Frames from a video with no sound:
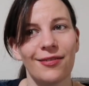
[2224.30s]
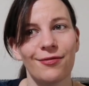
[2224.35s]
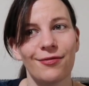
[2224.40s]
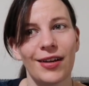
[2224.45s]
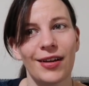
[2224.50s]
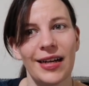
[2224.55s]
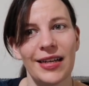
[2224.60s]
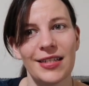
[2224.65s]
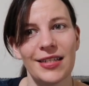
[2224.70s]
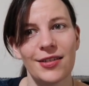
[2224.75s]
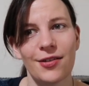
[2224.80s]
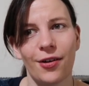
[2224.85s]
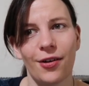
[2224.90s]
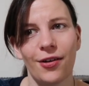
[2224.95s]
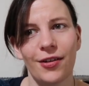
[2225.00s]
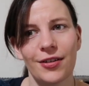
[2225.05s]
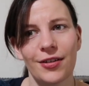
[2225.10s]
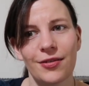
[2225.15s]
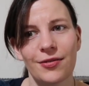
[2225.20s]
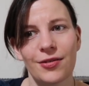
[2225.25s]
really
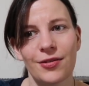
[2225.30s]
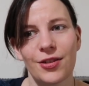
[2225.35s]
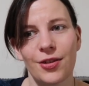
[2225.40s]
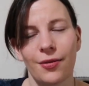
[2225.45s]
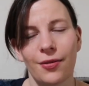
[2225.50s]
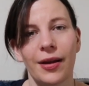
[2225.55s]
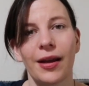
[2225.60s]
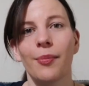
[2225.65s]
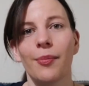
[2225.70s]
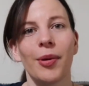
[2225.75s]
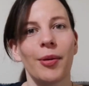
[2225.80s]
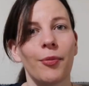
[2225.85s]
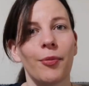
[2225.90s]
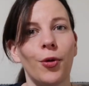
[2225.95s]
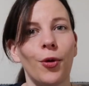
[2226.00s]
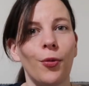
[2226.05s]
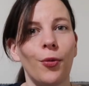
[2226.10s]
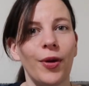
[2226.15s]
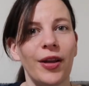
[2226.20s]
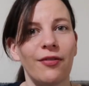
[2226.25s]
start doing a bit
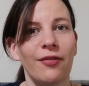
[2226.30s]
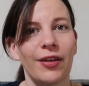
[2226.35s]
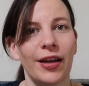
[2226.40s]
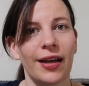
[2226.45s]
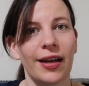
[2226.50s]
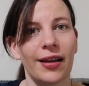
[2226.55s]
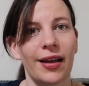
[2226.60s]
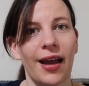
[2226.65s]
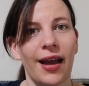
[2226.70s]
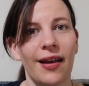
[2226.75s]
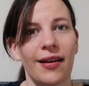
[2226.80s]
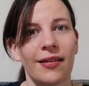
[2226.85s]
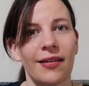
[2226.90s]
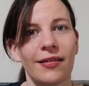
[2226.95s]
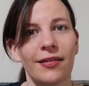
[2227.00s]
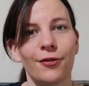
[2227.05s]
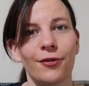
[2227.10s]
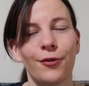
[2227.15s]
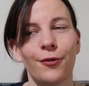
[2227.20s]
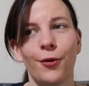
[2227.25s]
more weaving again
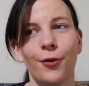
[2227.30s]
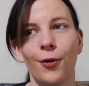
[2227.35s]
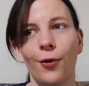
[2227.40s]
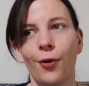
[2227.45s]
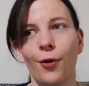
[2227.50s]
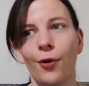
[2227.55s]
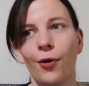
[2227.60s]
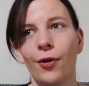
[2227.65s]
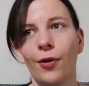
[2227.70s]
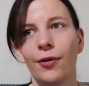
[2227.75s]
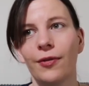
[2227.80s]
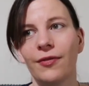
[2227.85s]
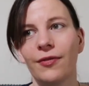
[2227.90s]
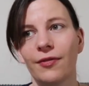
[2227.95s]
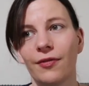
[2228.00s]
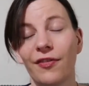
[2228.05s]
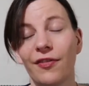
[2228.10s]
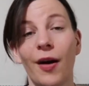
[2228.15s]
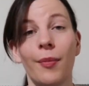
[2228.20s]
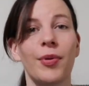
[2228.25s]
for
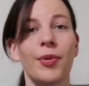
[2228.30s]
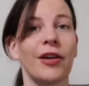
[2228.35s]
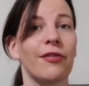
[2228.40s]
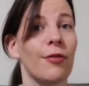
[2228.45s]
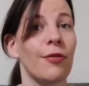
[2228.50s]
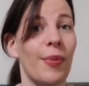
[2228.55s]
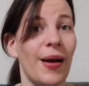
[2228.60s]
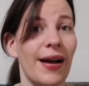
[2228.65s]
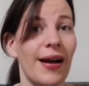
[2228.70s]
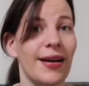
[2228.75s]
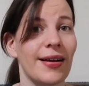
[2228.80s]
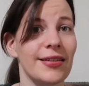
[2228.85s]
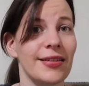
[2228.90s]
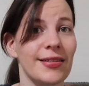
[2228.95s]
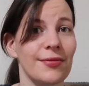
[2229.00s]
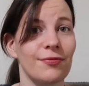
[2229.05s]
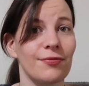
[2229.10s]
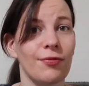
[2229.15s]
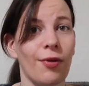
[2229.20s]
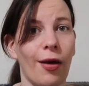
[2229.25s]
fabric for
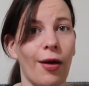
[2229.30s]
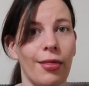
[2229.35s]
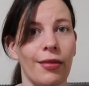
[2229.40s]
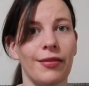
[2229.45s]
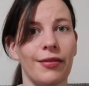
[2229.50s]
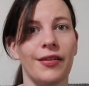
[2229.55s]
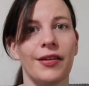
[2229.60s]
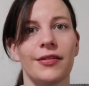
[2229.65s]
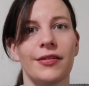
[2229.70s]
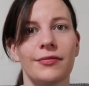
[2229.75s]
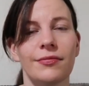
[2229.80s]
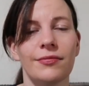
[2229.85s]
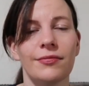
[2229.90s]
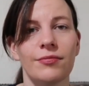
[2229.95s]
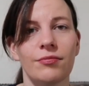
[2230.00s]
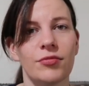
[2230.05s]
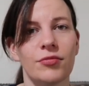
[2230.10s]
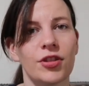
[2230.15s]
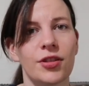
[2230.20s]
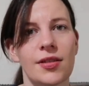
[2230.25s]
bags rather than
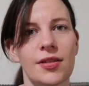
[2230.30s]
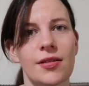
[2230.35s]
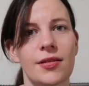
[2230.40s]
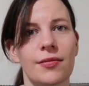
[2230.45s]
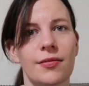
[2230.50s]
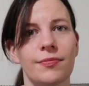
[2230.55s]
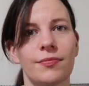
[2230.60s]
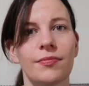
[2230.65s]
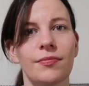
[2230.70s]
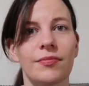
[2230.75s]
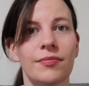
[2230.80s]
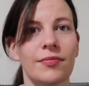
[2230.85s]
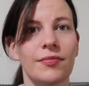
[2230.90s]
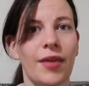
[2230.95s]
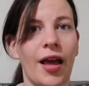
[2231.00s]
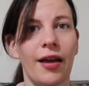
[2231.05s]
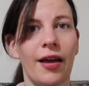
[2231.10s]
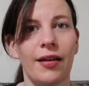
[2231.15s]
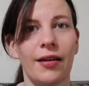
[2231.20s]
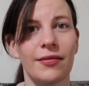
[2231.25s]
just
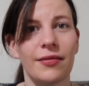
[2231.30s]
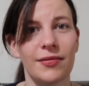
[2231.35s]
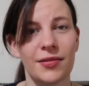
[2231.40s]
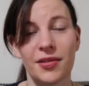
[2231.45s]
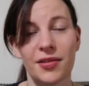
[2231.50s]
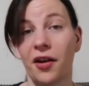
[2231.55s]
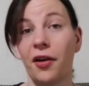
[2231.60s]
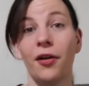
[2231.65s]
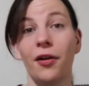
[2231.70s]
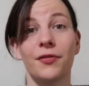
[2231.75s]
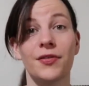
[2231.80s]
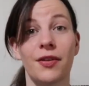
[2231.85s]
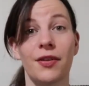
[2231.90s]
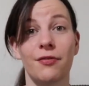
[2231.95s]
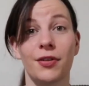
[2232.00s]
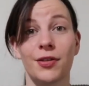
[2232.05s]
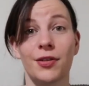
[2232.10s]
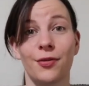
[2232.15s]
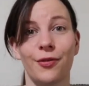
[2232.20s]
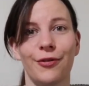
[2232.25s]
scarves
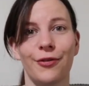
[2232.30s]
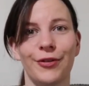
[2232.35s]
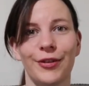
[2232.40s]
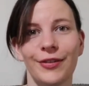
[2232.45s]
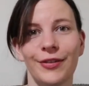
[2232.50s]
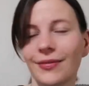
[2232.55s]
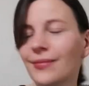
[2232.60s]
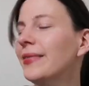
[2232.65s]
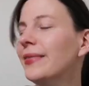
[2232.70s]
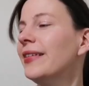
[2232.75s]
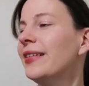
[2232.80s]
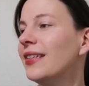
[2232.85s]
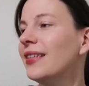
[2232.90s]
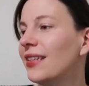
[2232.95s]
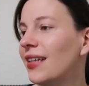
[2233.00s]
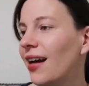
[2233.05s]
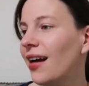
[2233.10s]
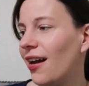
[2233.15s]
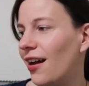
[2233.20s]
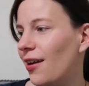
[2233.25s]
every so often.
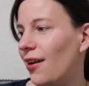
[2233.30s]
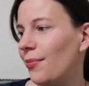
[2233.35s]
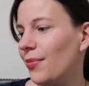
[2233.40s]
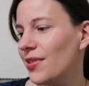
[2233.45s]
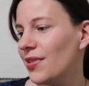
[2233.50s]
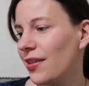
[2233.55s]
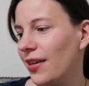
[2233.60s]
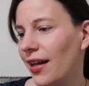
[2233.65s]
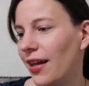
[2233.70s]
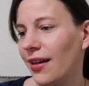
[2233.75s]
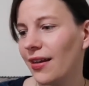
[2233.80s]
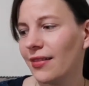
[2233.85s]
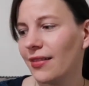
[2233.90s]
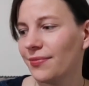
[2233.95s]
So yeah,